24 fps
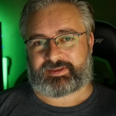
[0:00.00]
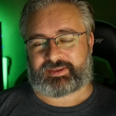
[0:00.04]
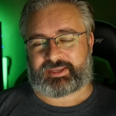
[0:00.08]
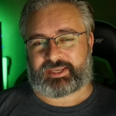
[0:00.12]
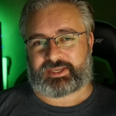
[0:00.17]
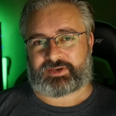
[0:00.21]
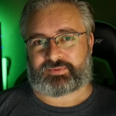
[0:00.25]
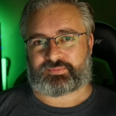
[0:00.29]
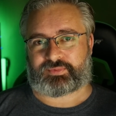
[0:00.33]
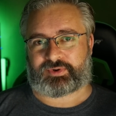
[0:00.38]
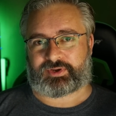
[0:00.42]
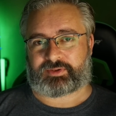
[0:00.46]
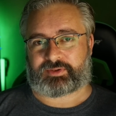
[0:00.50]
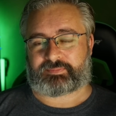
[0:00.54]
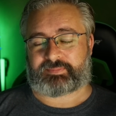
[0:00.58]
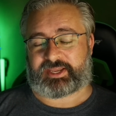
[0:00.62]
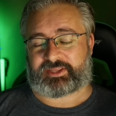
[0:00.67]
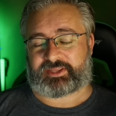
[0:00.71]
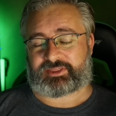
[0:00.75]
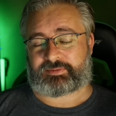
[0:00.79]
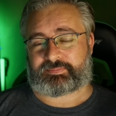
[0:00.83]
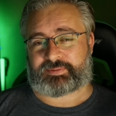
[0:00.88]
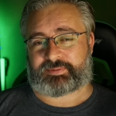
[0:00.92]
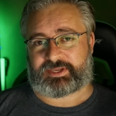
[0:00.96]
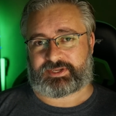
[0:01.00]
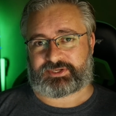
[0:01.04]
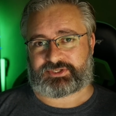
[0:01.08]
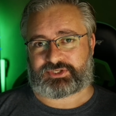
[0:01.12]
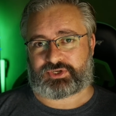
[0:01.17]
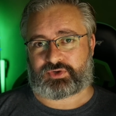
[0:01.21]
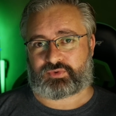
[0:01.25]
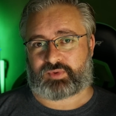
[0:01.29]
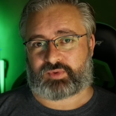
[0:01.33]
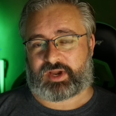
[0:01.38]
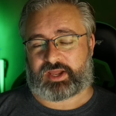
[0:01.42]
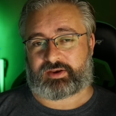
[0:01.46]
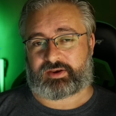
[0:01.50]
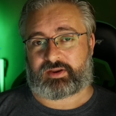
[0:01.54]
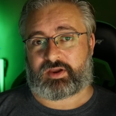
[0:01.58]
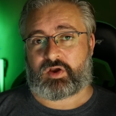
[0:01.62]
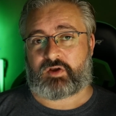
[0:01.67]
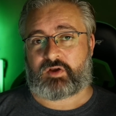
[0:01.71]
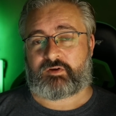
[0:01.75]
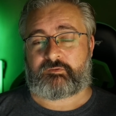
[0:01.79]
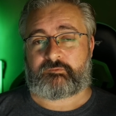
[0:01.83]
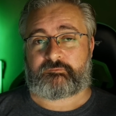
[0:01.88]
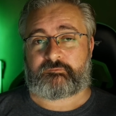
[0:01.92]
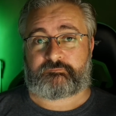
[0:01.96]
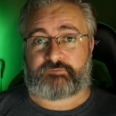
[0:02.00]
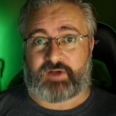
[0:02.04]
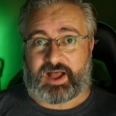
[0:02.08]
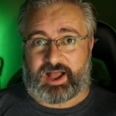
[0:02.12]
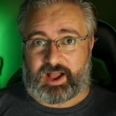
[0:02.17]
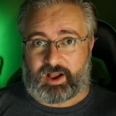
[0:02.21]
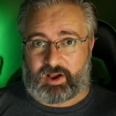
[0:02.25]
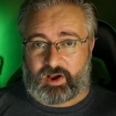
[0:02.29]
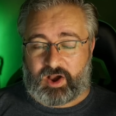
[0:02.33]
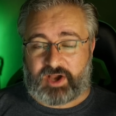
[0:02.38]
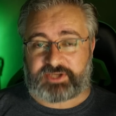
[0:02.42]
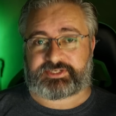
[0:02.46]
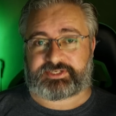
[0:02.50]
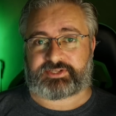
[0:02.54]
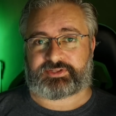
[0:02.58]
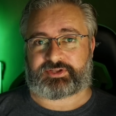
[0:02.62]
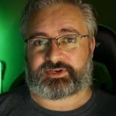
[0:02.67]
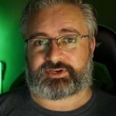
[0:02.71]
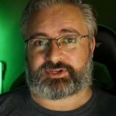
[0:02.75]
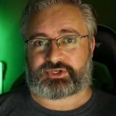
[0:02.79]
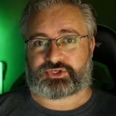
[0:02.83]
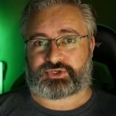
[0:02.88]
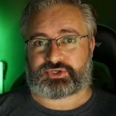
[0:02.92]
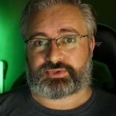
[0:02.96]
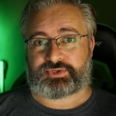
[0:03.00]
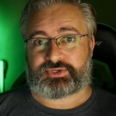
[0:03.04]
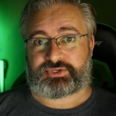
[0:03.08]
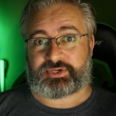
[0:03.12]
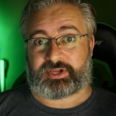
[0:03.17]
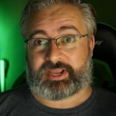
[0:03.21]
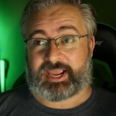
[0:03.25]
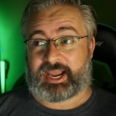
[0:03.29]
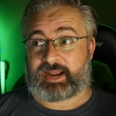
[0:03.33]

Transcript: It will make the PSU run far hotter than it should,